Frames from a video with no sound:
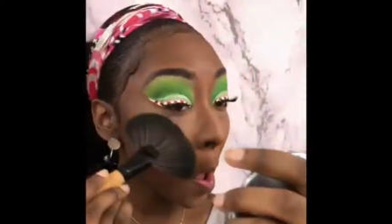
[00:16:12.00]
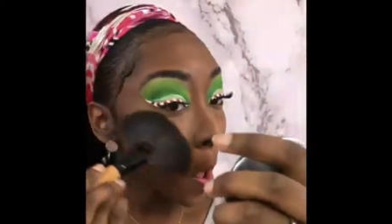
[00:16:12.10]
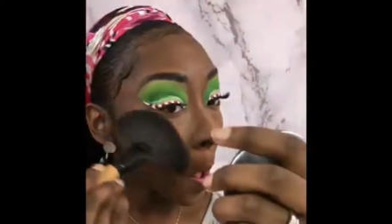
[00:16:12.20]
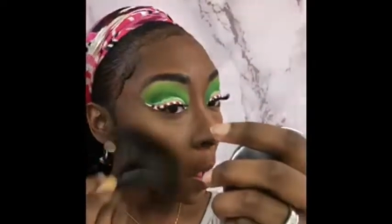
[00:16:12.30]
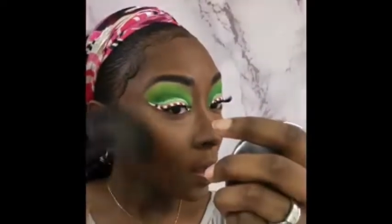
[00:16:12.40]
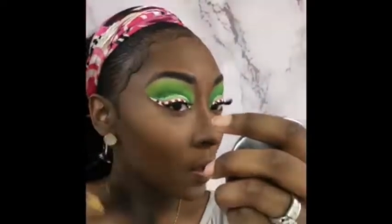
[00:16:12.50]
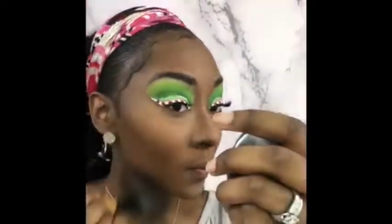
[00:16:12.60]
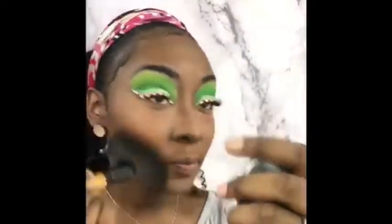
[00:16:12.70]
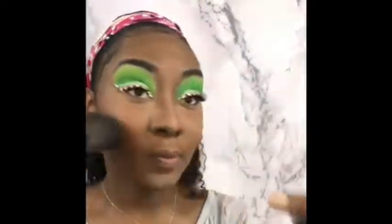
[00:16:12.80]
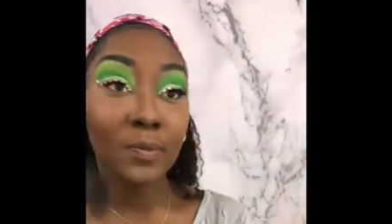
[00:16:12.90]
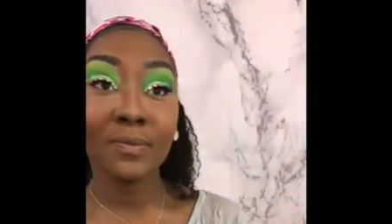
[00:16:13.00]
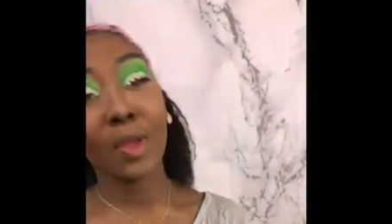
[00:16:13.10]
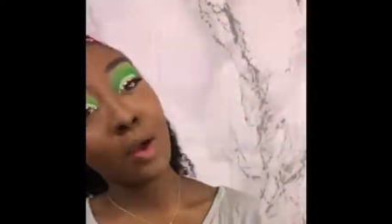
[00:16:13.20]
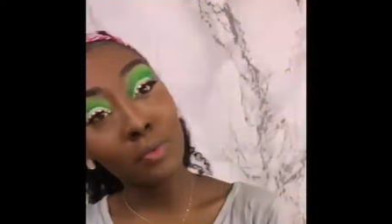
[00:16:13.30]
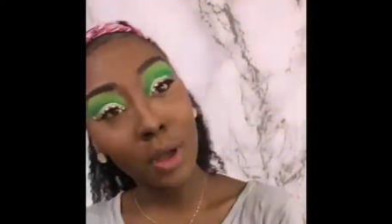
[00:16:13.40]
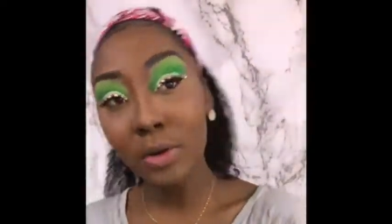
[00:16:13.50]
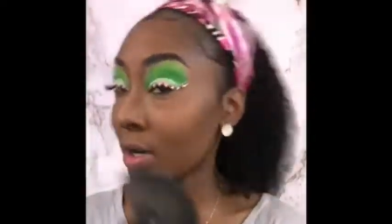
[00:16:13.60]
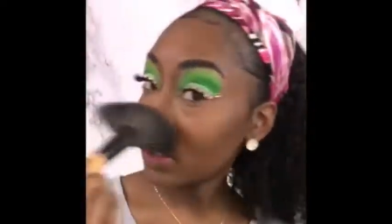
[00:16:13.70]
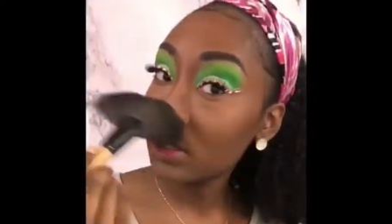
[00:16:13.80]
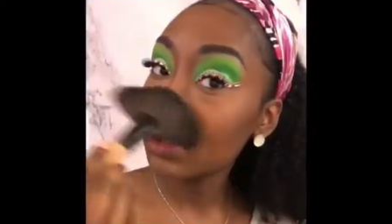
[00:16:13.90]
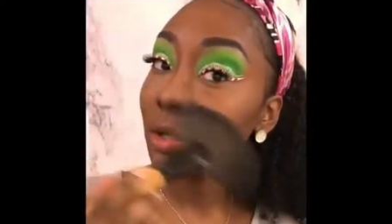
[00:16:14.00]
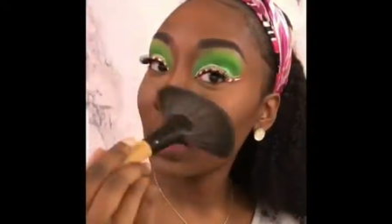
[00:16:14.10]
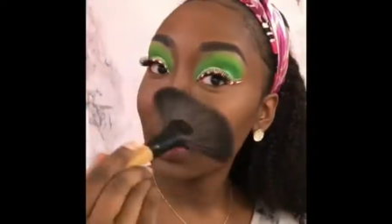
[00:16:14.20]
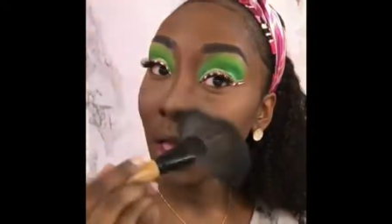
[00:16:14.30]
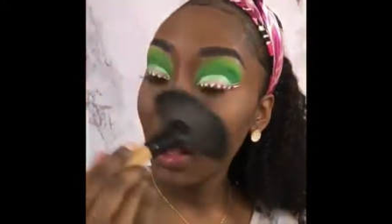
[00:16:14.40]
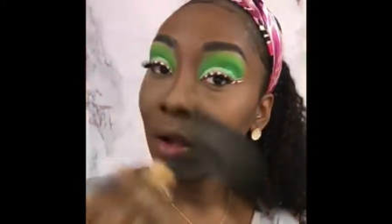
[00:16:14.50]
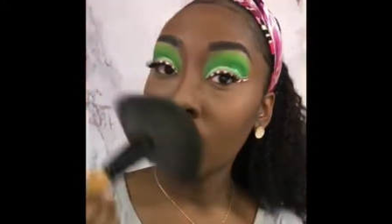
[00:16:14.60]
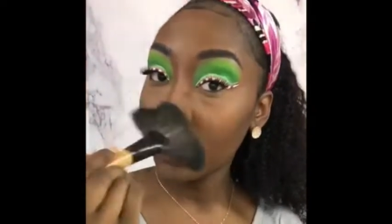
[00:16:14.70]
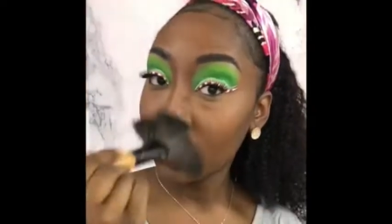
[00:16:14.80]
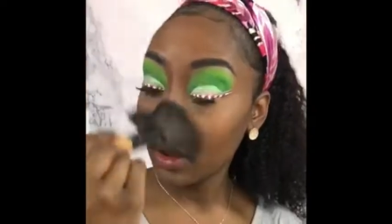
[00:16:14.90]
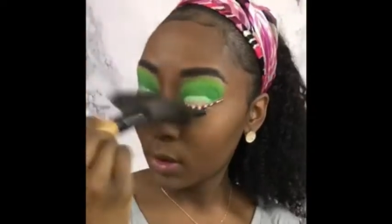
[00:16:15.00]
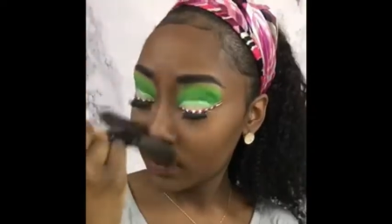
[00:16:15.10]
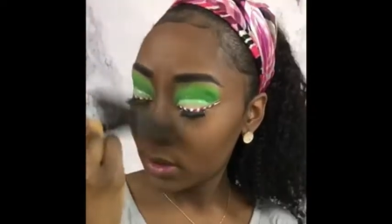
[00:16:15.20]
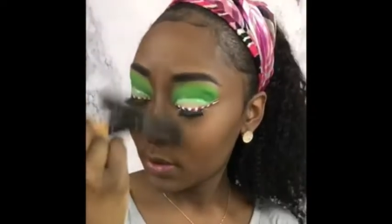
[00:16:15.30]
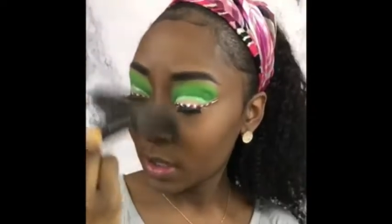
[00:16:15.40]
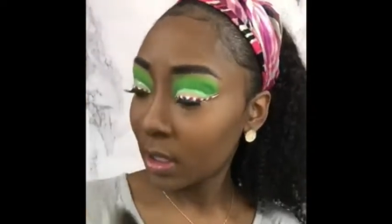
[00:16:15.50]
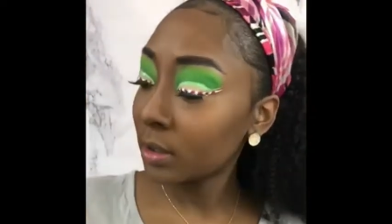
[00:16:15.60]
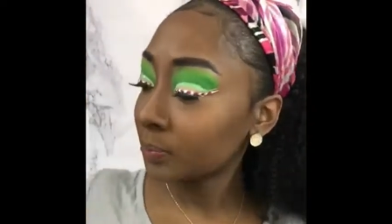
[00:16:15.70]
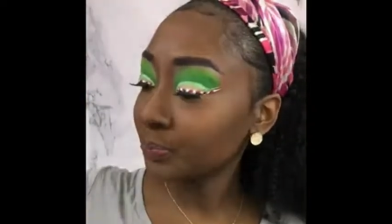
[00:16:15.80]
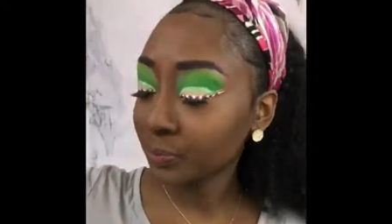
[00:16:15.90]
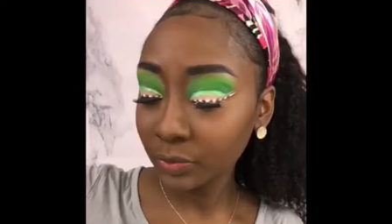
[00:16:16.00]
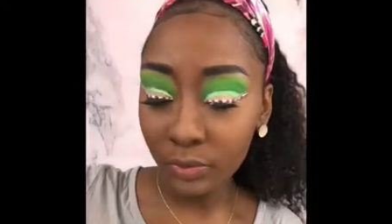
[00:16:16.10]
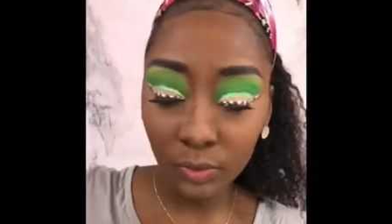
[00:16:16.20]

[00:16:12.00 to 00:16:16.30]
Alrighty, so once we have all the excess powder brushed off, we're gonna go ahead and jump